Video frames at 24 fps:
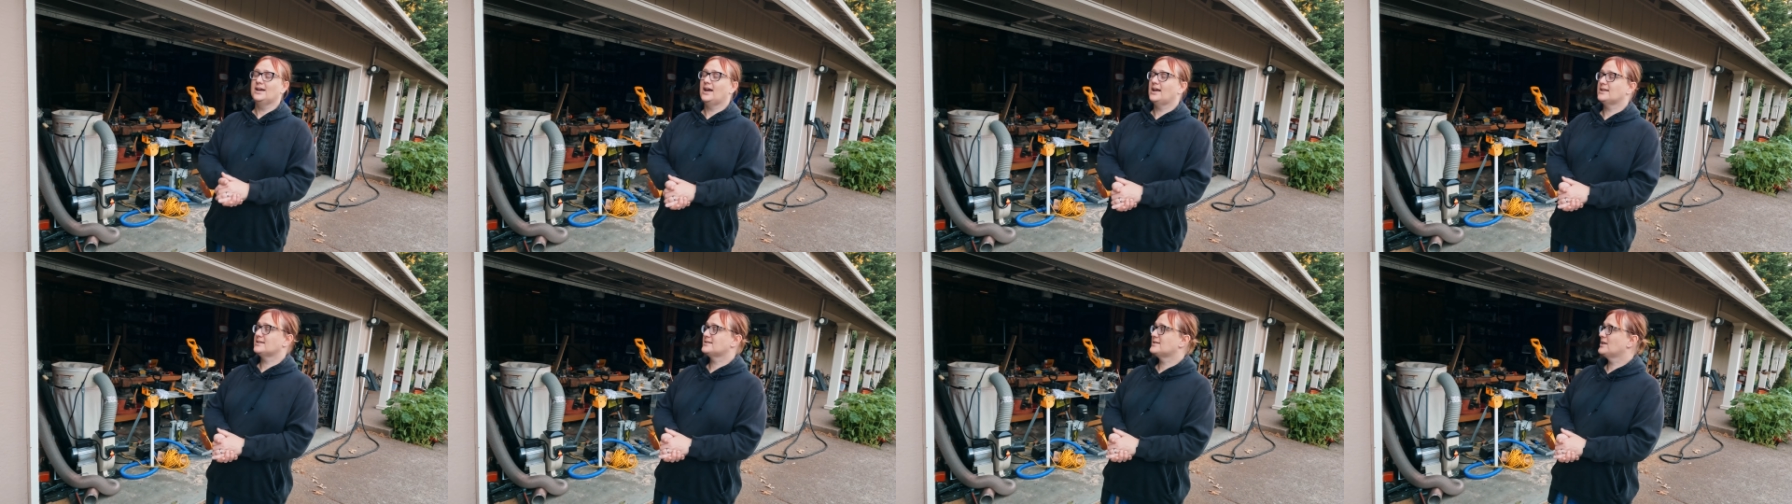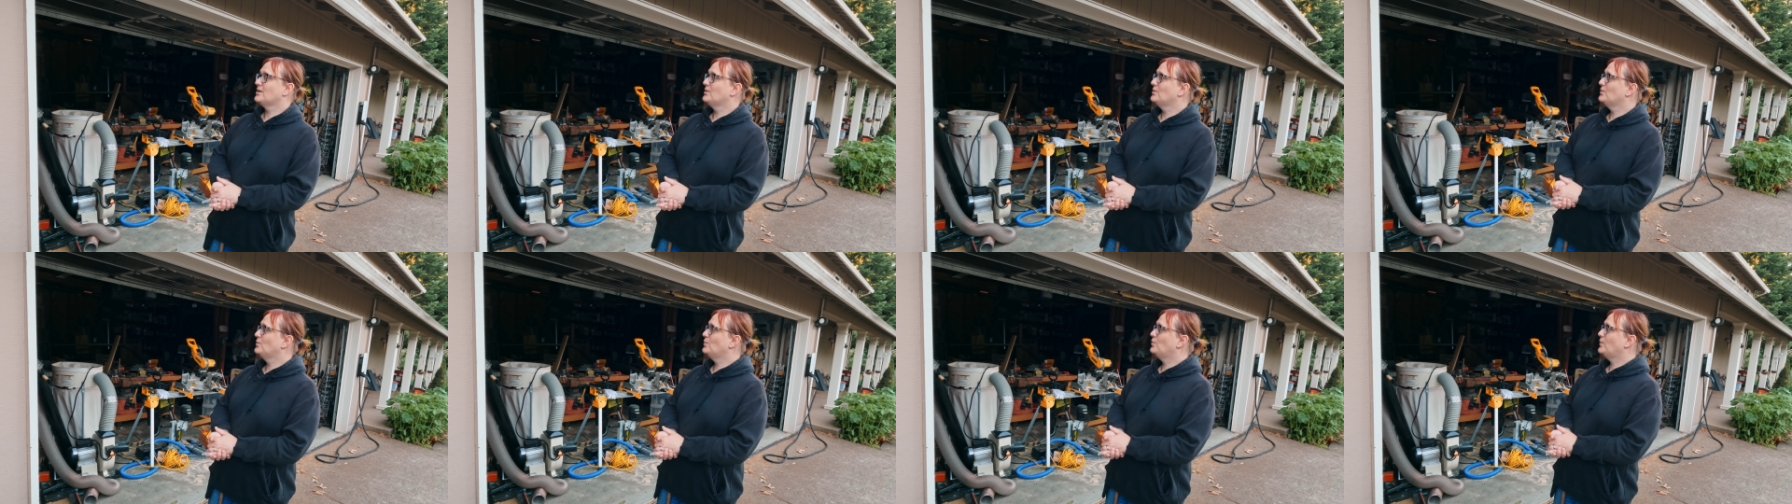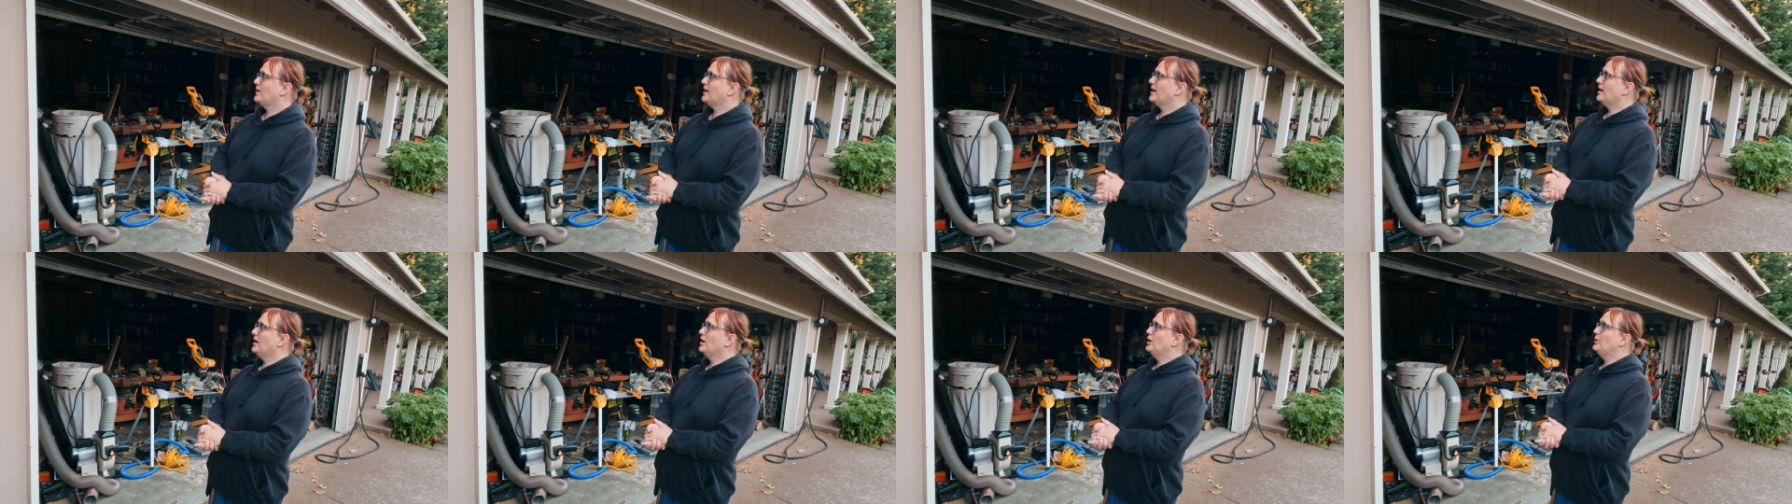And so
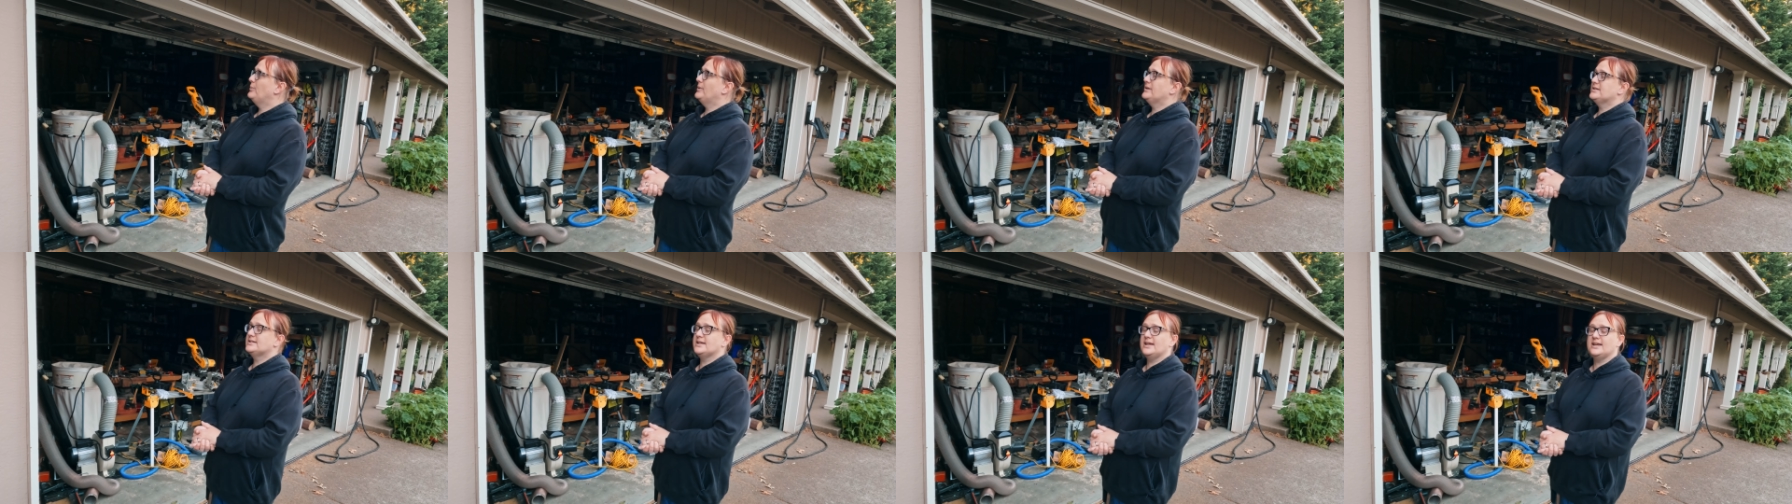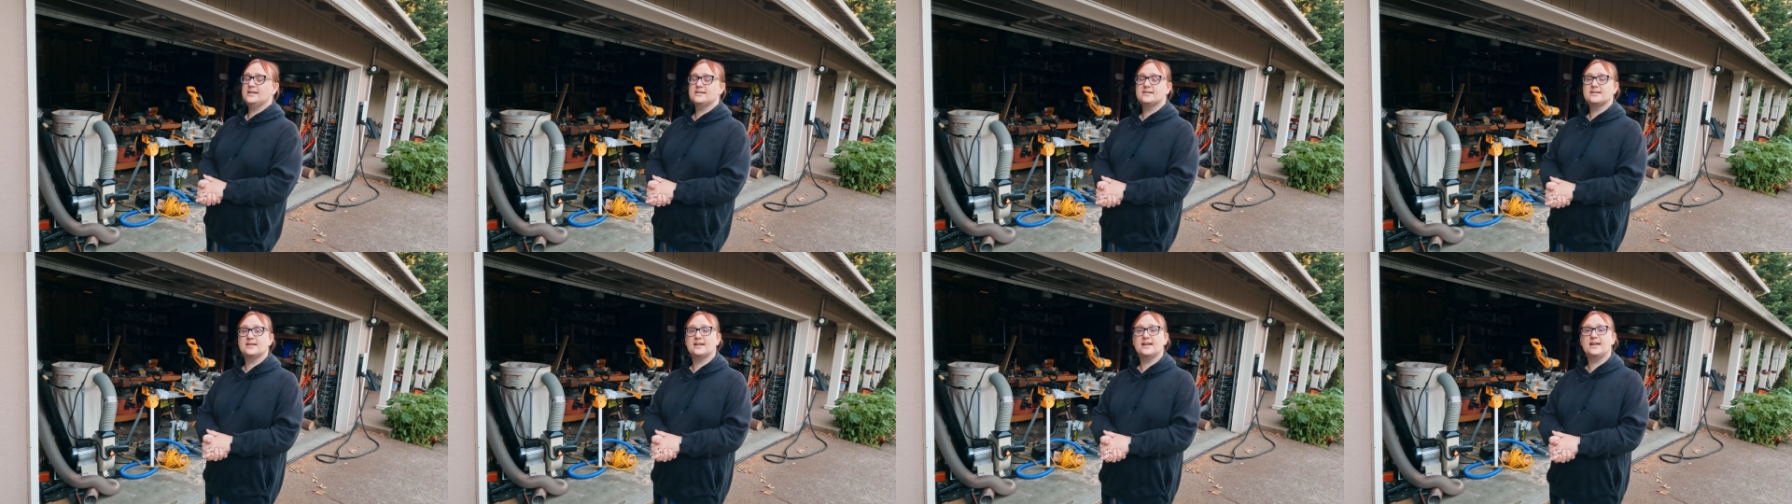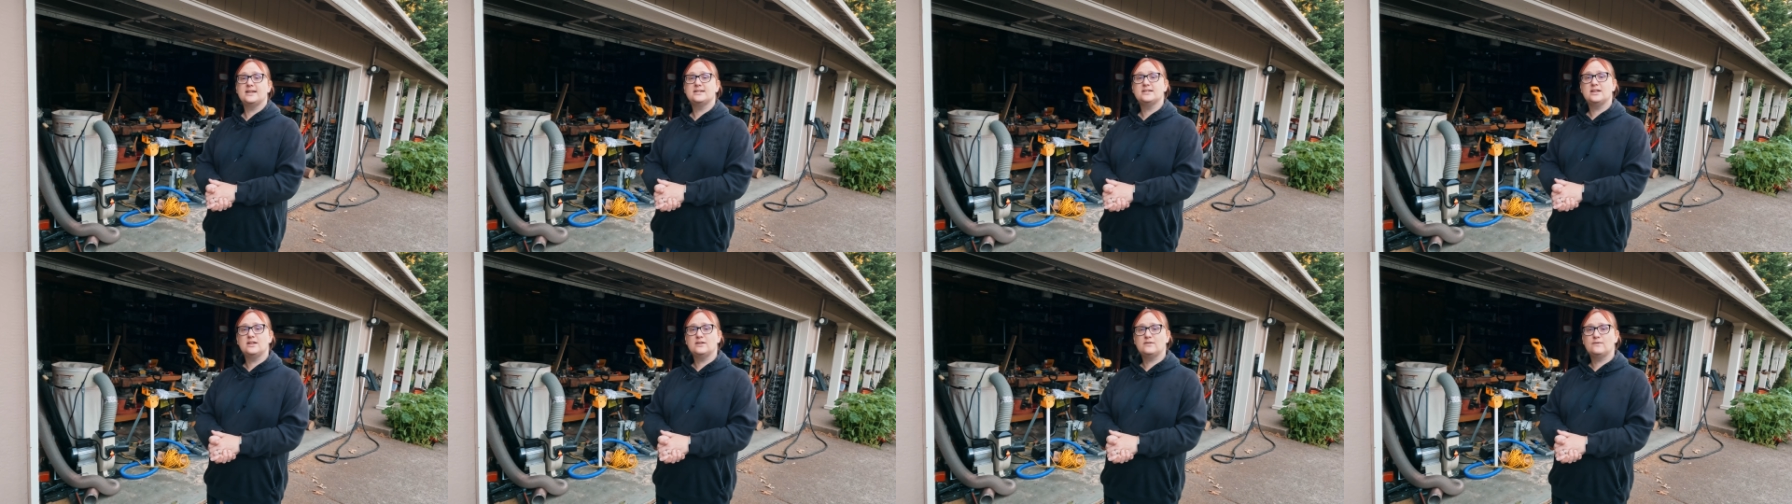we are hoping to
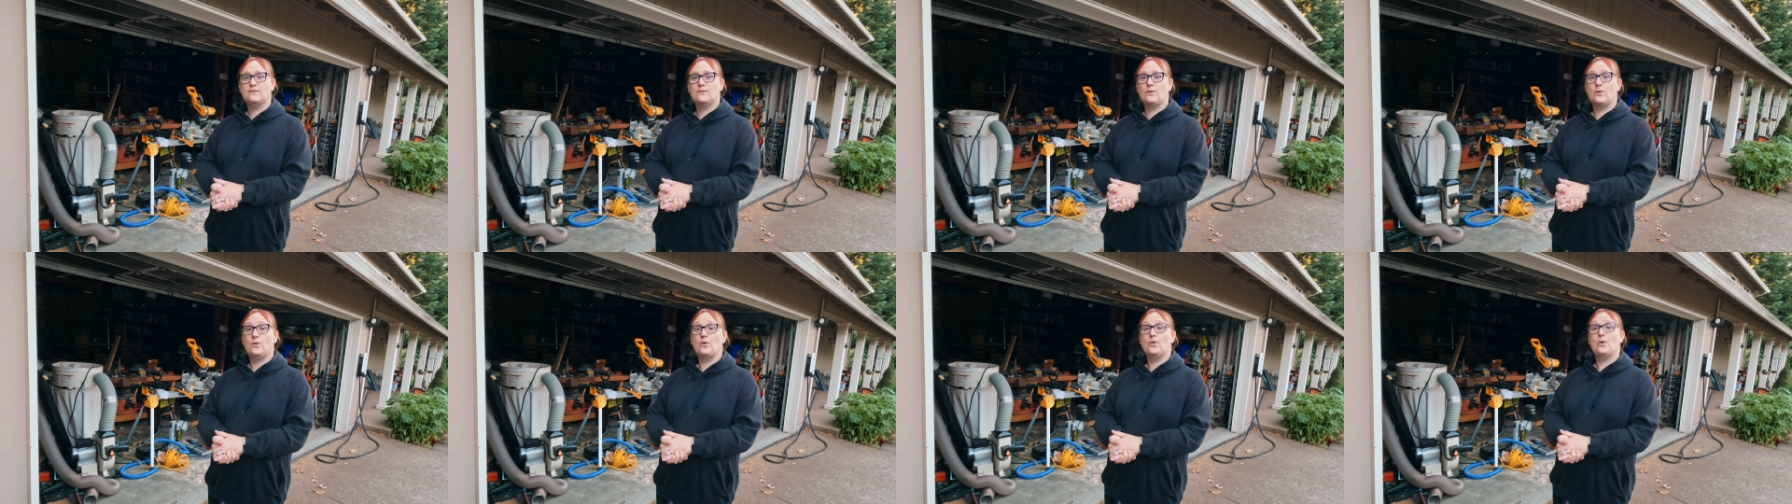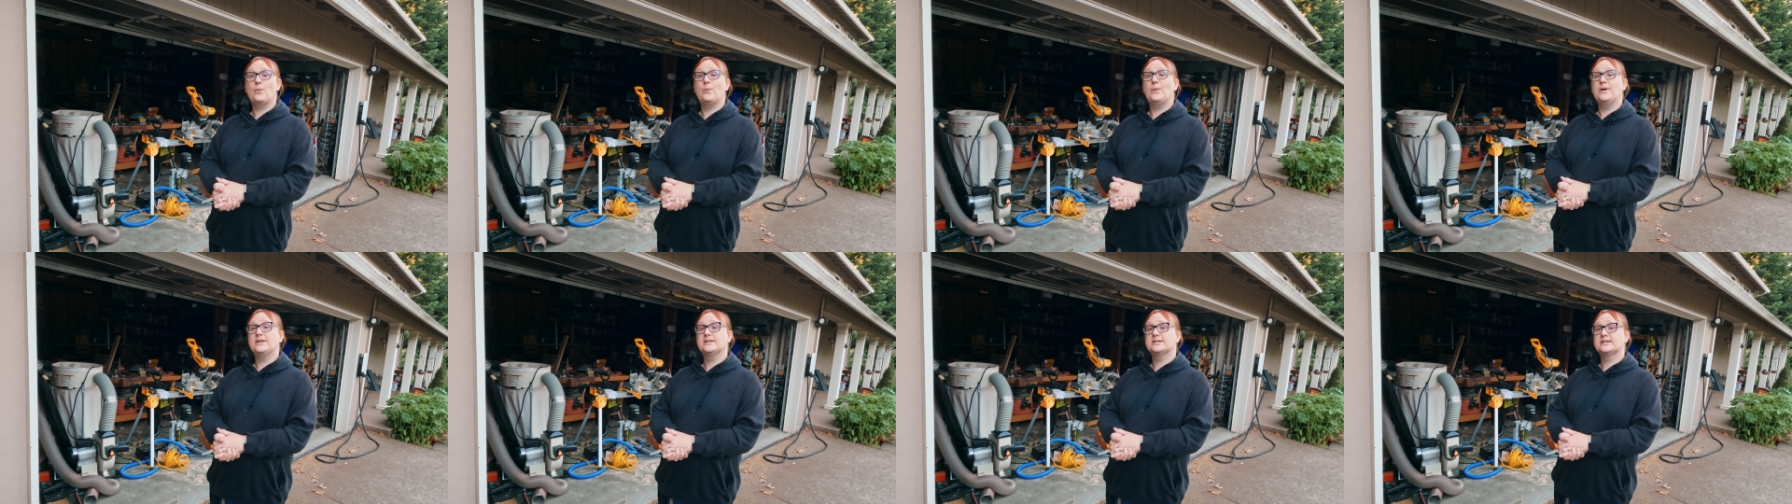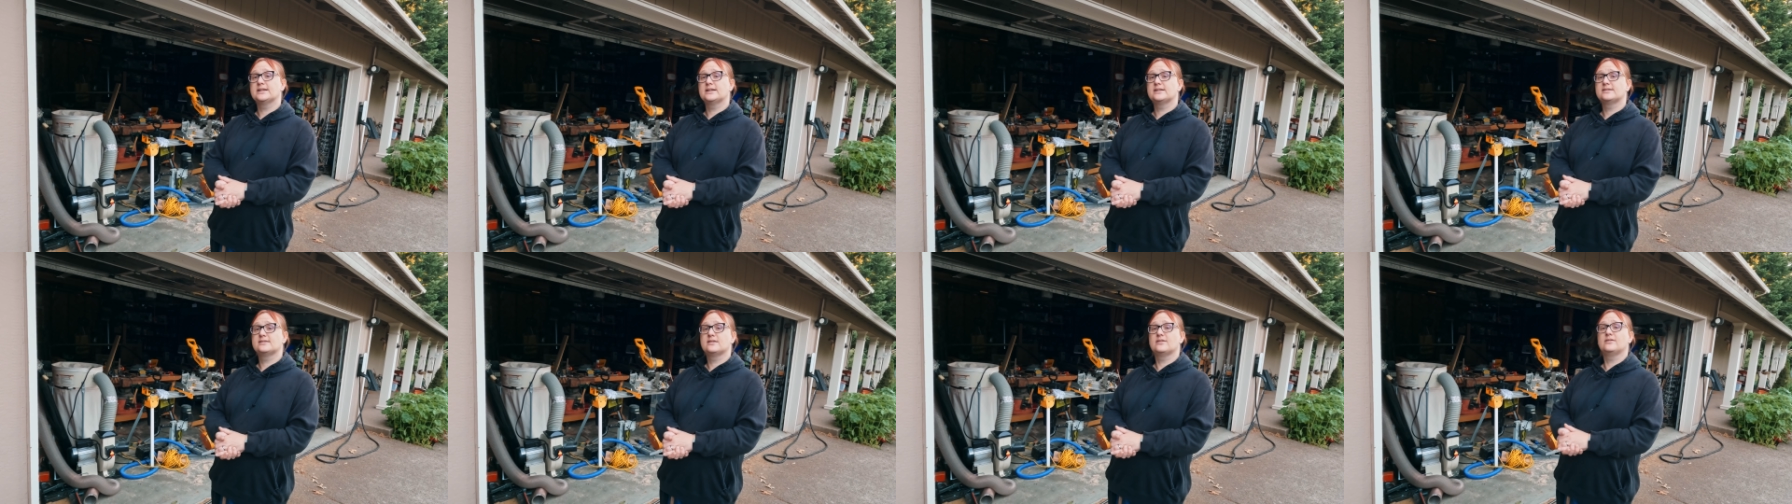insulate it for the
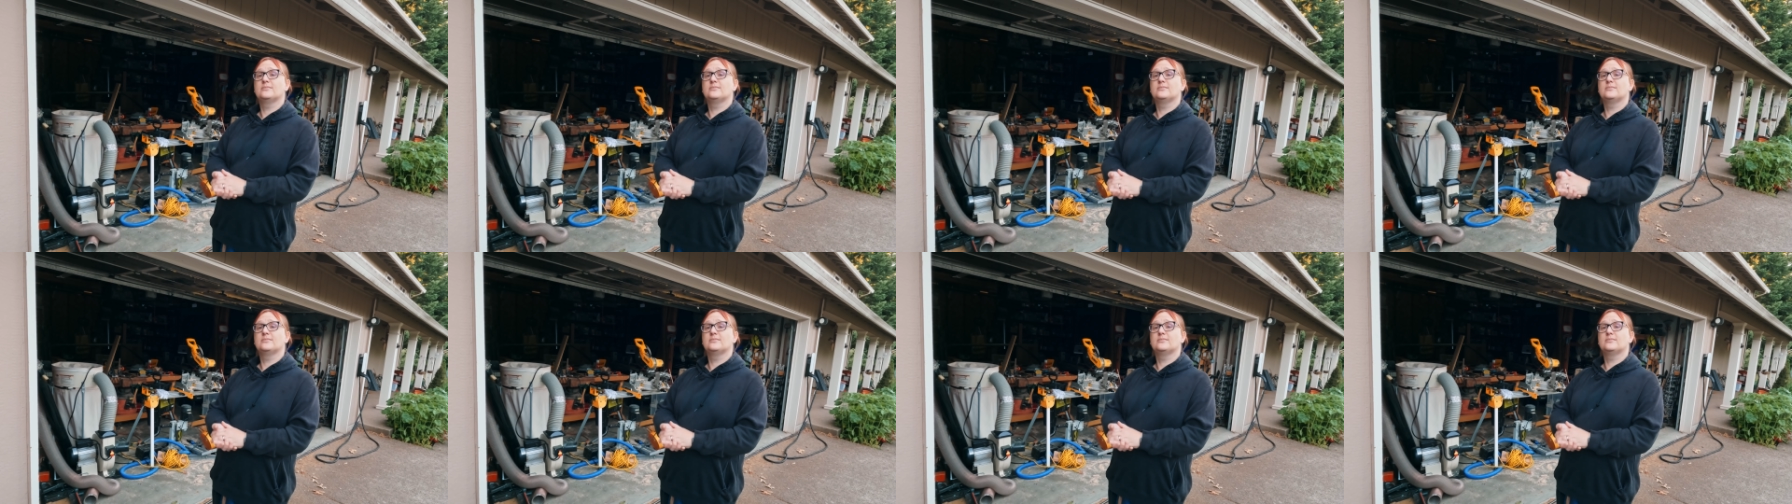winter so